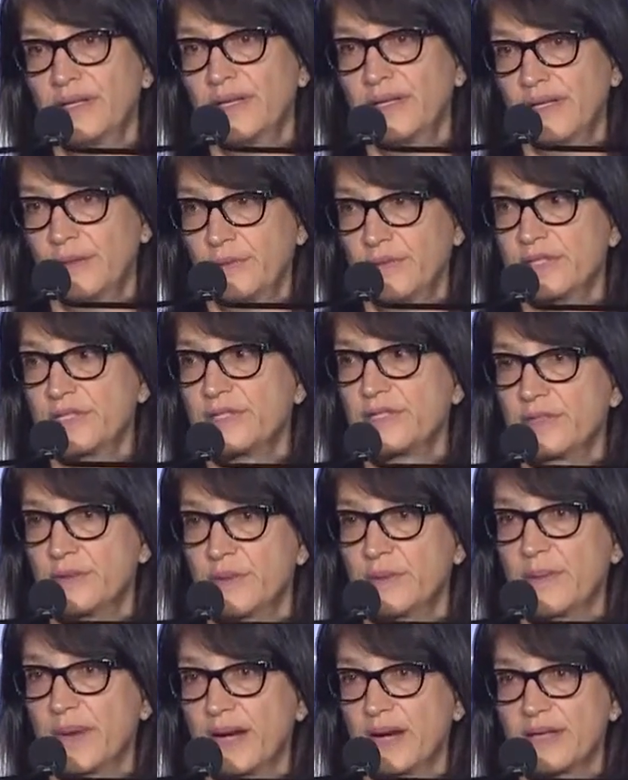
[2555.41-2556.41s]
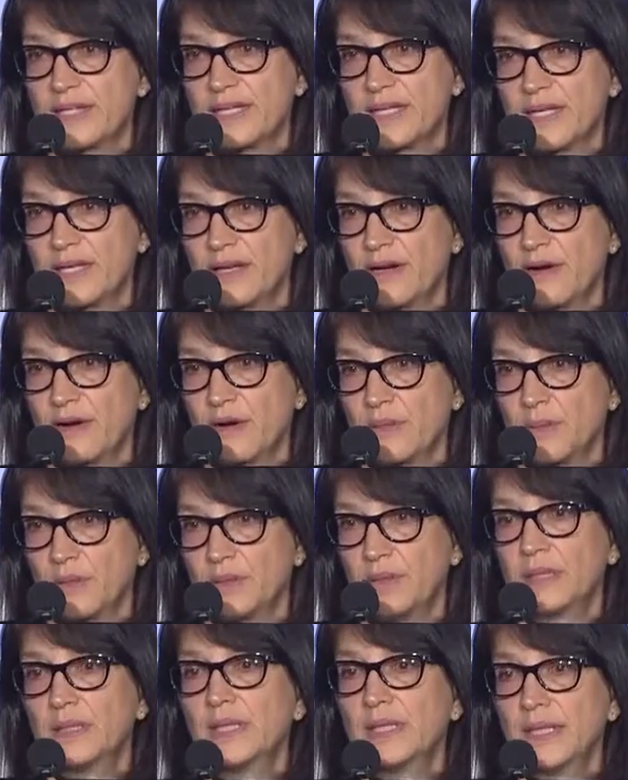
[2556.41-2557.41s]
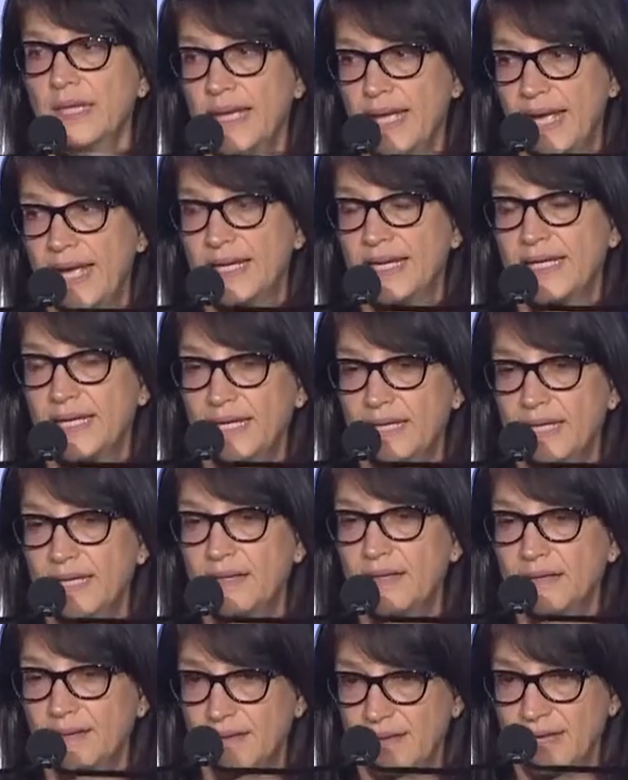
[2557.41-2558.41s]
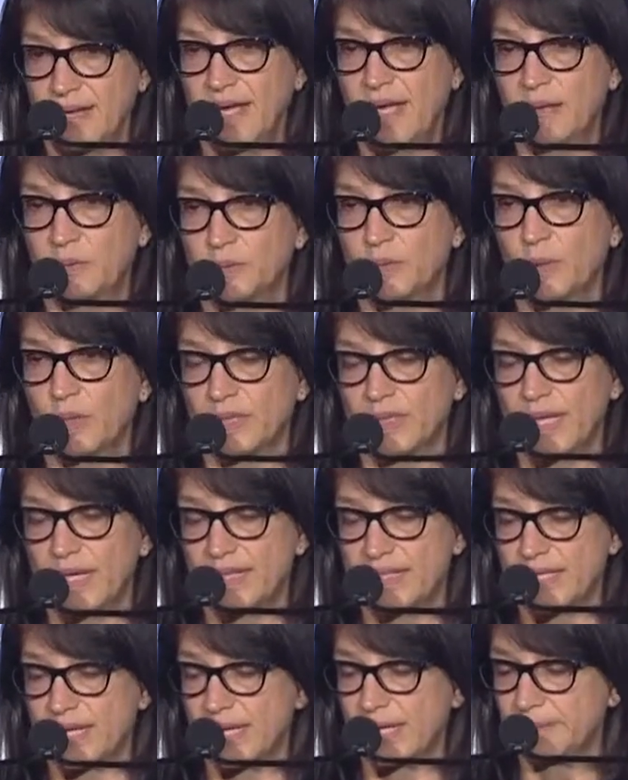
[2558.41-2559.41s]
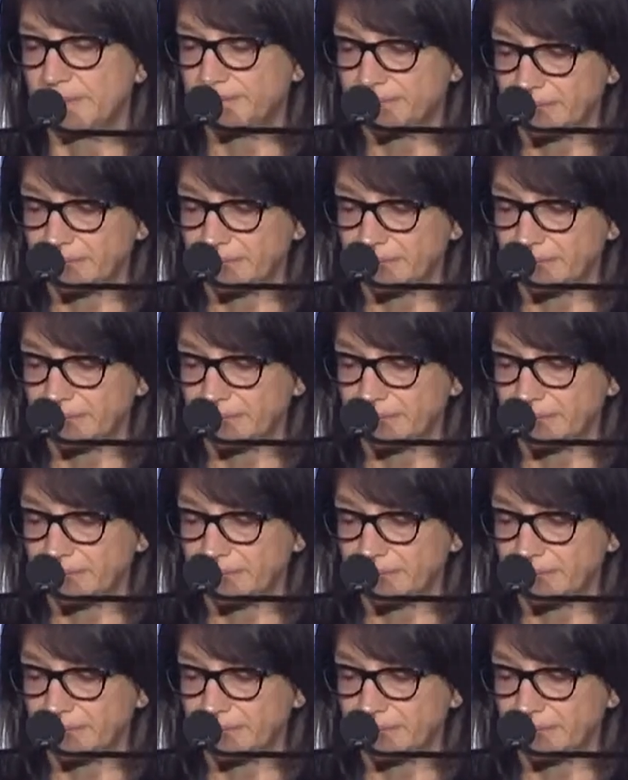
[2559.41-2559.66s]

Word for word: It was too embarrassing and horrible. And he helped organize that